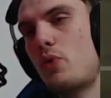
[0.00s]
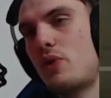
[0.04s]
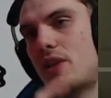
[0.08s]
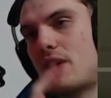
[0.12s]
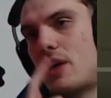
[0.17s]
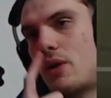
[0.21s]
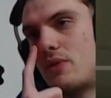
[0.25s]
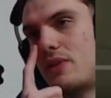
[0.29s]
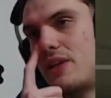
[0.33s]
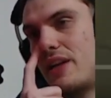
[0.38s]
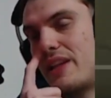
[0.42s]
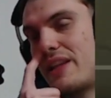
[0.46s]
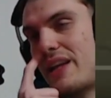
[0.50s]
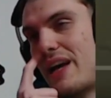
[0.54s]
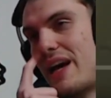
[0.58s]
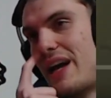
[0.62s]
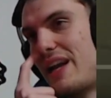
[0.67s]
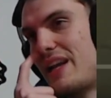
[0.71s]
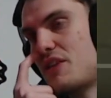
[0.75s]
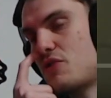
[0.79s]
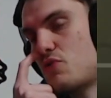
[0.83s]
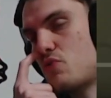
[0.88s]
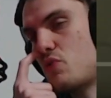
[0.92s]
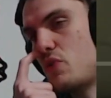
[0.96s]
without that
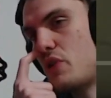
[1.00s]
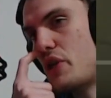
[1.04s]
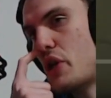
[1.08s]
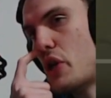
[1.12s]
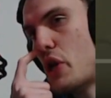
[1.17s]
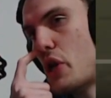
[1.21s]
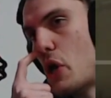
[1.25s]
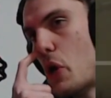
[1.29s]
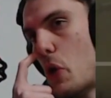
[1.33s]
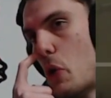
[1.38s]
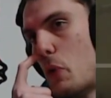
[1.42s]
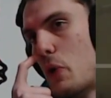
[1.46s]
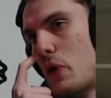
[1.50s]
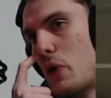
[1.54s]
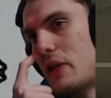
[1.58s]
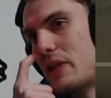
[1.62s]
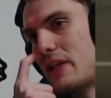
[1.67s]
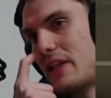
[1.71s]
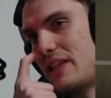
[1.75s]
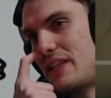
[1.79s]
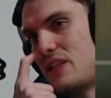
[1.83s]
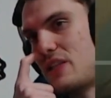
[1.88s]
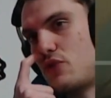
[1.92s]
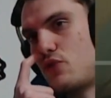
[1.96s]
unless we know
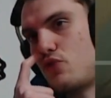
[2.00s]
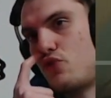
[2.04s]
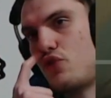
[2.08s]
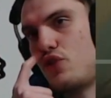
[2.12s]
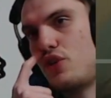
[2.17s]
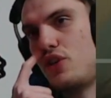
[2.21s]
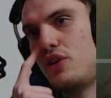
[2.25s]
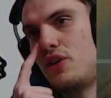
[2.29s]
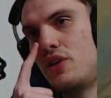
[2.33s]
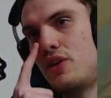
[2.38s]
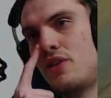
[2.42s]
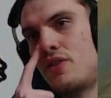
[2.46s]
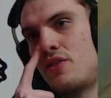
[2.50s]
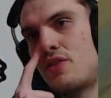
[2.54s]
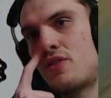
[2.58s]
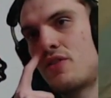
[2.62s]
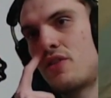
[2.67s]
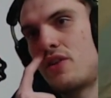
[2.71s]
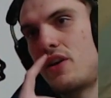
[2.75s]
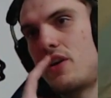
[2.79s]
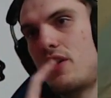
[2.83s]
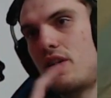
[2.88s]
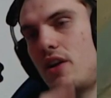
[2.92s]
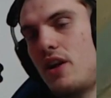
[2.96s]
that it's free.
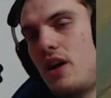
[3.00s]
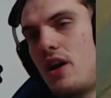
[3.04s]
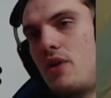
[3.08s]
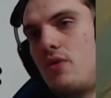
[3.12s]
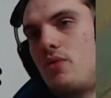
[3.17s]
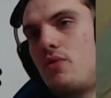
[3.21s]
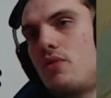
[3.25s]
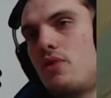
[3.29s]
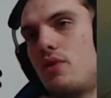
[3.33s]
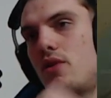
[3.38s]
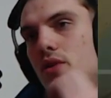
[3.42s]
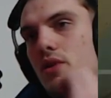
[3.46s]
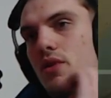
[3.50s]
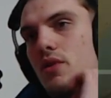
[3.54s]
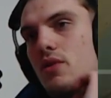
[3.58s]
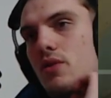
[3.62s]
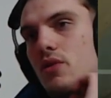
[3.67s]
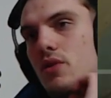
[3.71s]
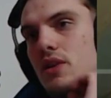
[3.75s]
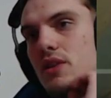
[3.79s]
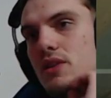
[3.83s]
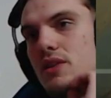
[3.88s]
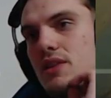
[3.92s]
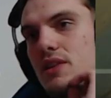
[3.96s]
And now, gotcha.
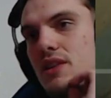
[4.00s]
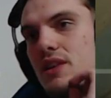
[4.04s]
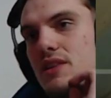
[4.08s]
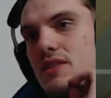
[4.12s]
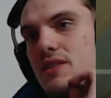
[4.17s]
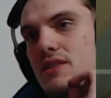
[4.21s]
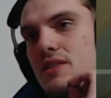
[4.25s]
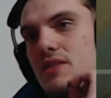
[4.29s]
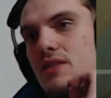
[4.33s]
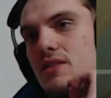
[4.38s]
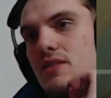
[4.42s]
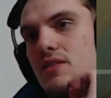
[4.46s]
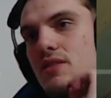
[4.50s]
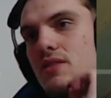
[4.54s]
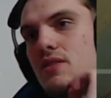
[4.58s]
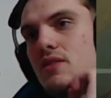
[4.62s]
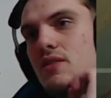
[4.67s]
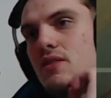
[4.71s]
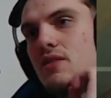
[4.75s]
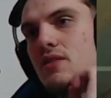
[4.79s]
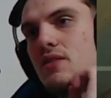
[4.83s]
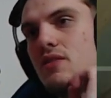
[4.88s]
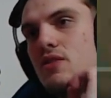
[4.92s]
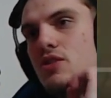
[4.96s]
look at the Kai'Sa.
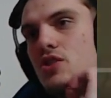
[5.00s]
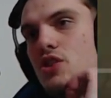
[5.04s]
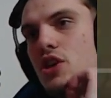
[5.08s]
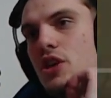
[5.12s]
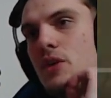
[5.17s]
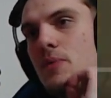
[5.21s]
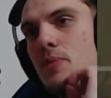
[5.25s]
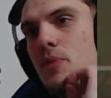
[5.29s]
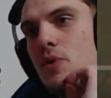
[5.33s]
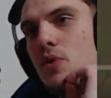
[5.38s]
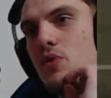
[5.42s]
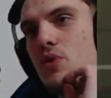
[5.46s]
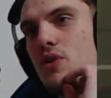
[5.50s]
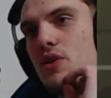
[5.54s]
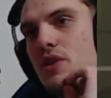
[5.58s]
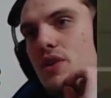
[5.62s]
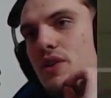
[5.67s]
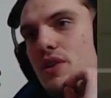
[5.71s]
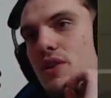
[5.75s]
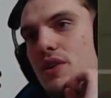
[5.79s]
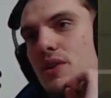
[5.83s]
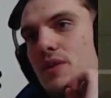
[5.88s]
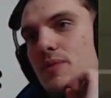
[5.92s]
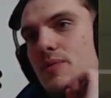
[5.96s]
She can poke.
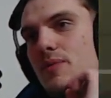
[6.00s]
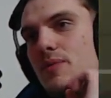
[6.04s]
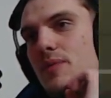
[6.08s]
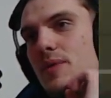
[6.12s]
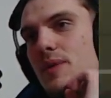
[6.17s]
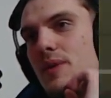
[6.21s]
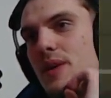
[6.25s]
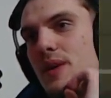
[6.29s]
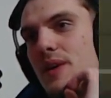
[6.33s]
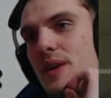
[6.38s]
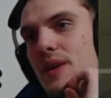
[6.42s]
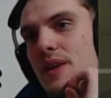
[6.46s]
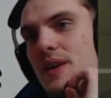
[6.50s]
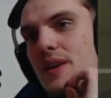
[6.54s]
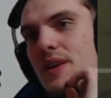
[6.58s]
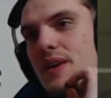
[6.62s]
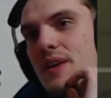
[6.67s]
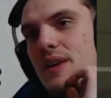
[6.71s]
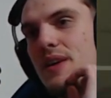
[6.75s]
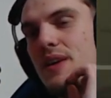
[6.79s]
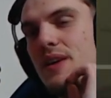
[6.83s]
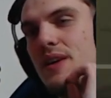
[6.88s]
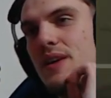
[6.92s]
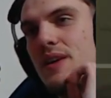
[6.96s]
Mm
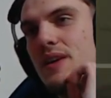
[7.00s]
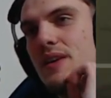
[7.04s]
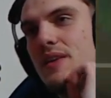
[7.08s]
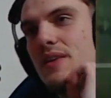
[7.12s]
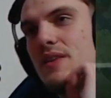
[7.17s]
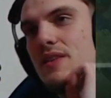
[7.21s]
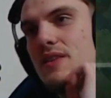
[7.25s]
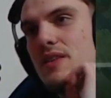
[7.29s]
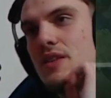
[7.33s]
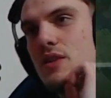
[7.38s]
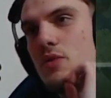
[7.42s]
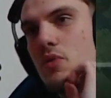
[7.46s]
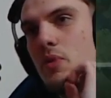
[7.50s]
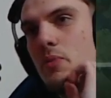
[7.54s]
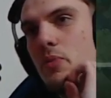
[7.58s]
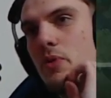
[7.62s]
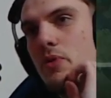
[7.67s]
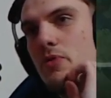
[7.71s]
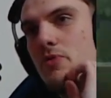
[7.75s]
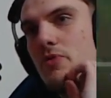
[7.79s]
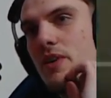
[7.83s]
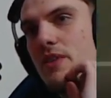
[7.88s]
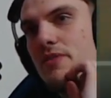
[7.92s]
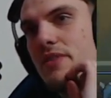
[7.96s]
-hmm. This is
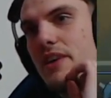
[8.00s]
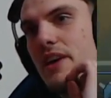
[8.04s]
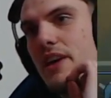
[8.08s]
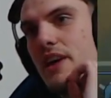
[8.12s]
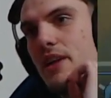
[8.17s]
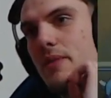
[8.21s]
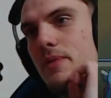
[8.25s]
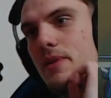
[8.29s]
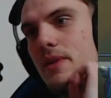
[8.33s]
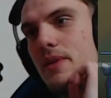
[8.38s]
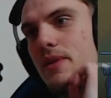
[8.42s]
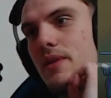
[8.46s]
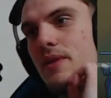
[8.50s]
1.5 KLP.